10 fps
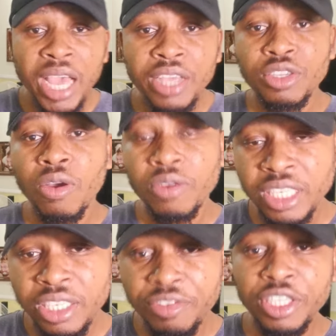based on
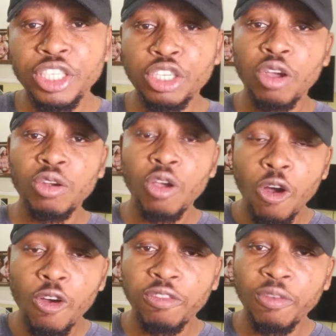the definition
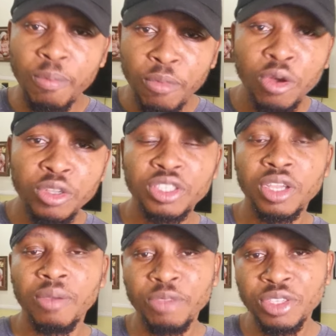of
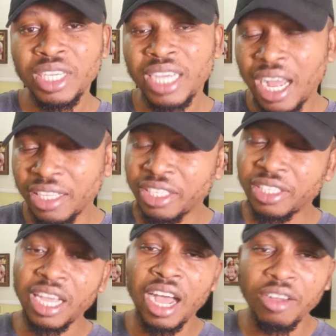most music
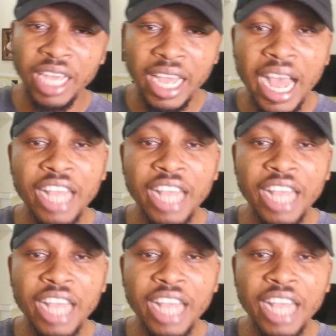artists out there,